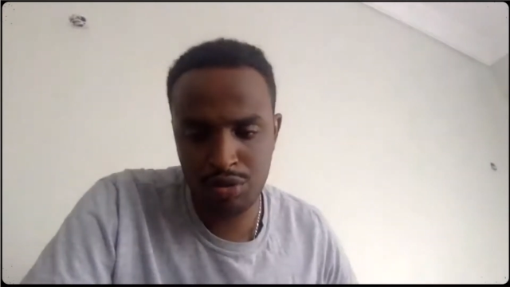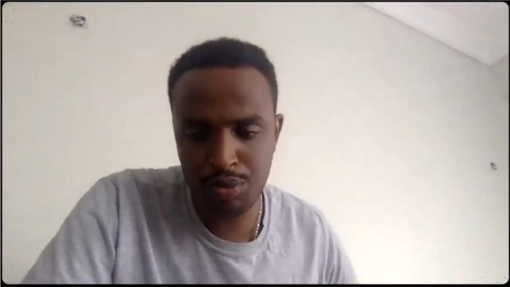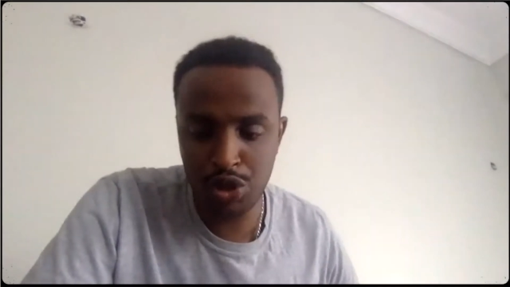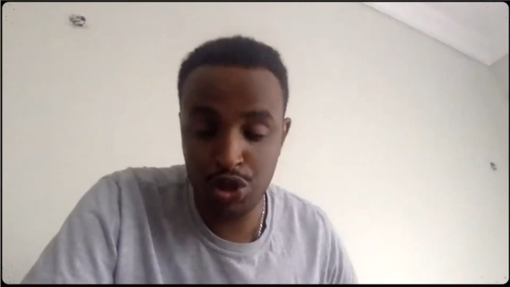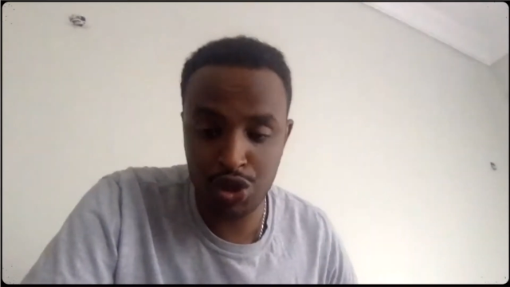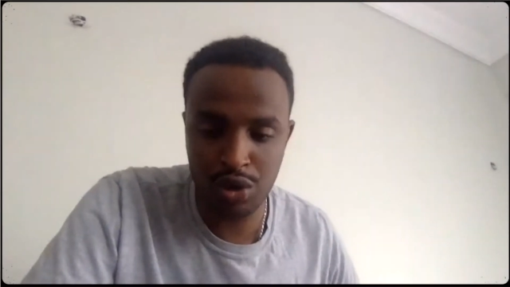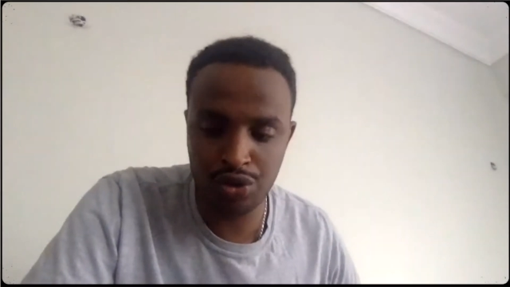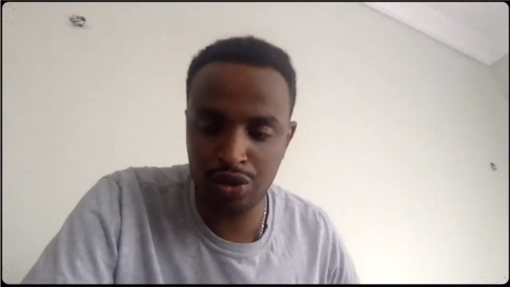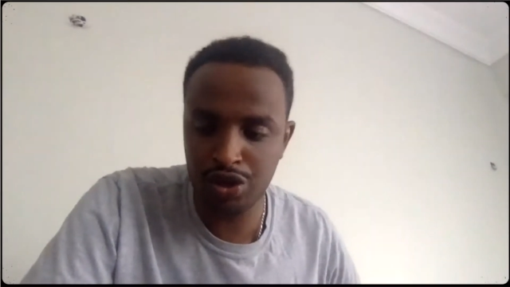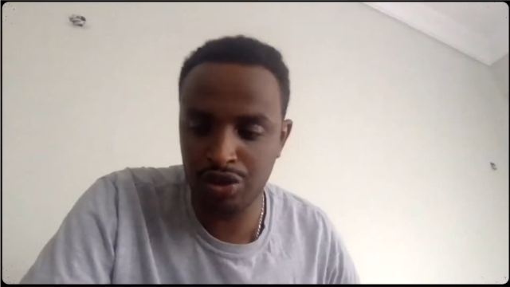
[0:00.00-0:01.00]
And
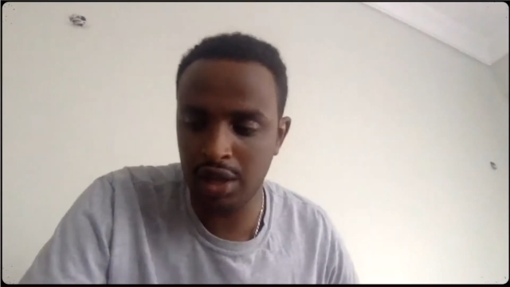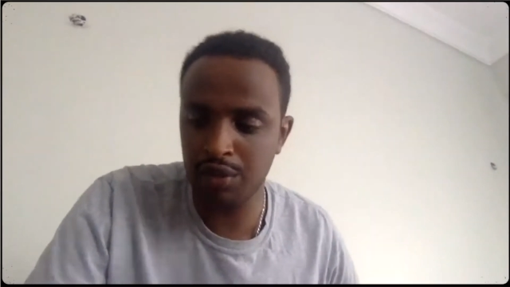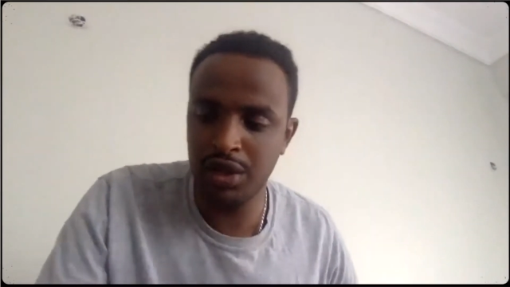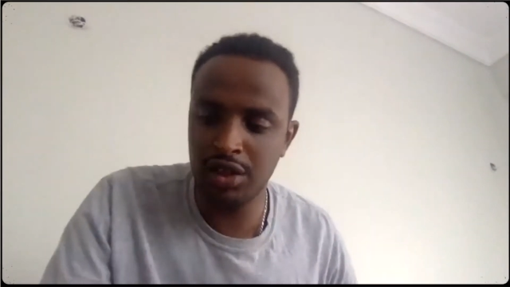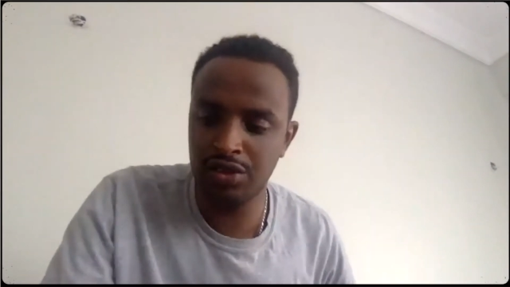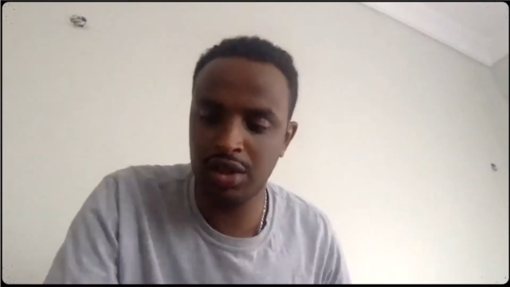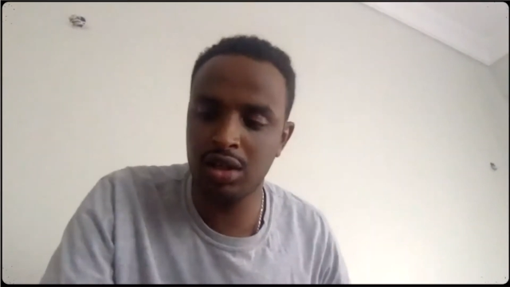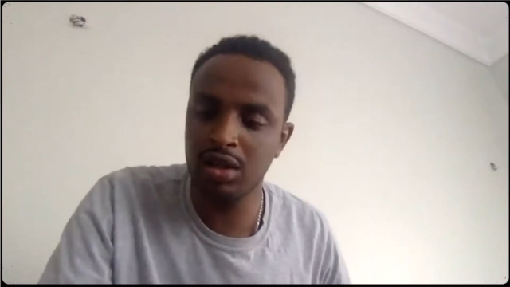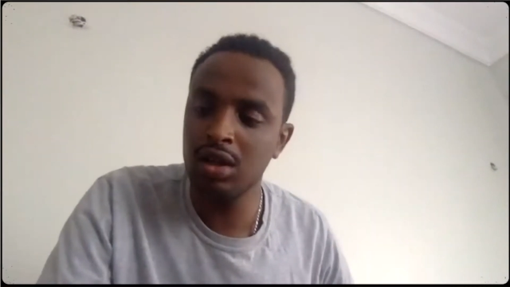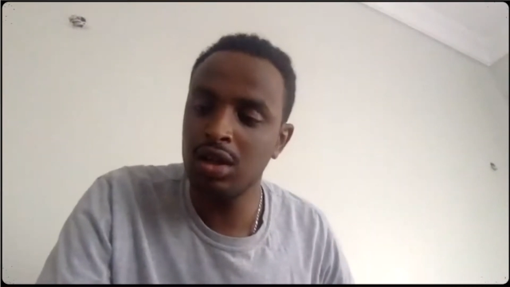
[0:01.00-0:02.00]
also just like releasing